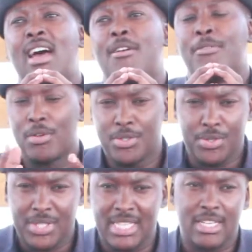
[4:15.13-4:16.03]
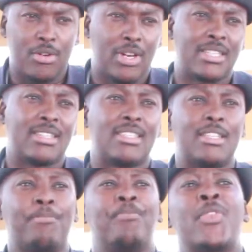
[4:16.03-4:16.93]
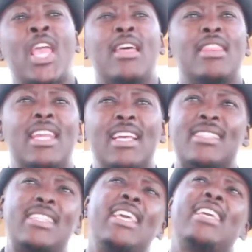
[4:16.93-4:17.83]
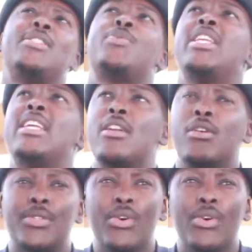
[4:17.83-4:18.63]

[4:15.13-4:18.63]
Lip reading: for those using the dollar system. The next thing is we needed also